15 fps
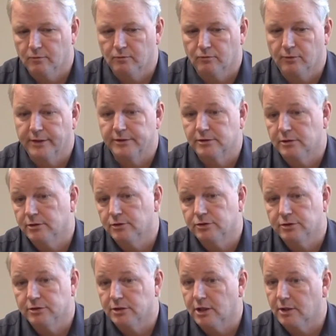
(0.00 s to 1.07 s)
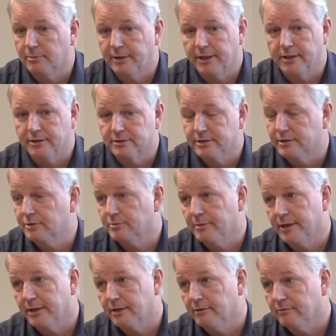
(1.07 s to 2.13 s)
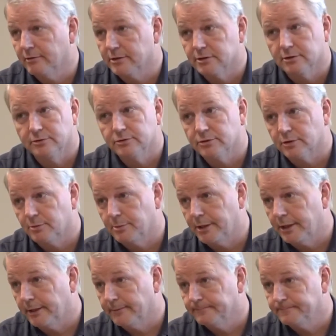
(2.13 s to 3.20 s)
resolutions ought to be considered by the resolution committee.